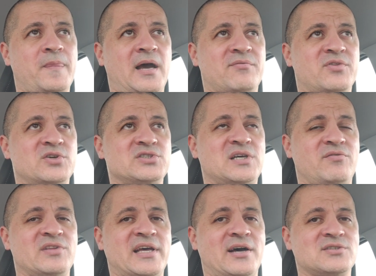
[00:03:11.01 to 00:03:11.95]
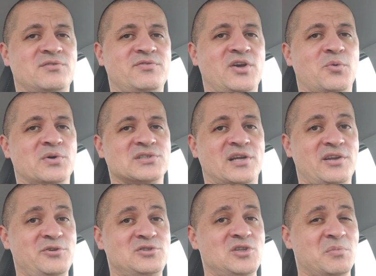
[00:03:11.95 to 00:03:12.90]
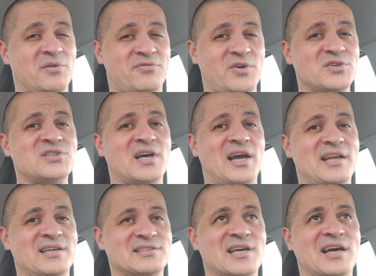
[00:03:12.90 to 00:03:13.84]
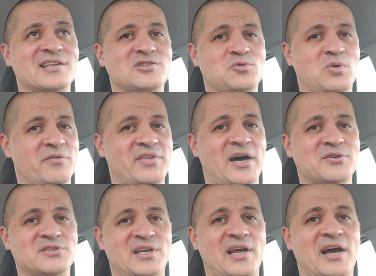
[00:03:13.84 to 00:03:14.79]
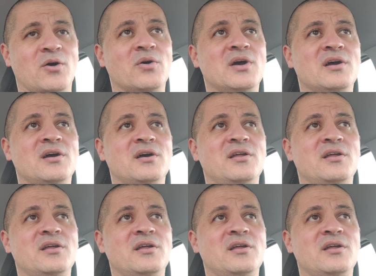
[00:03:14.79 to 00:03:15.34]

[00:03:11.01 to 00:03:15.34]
after 7,000 viewers on YouTube the first night, is at 12,000 now.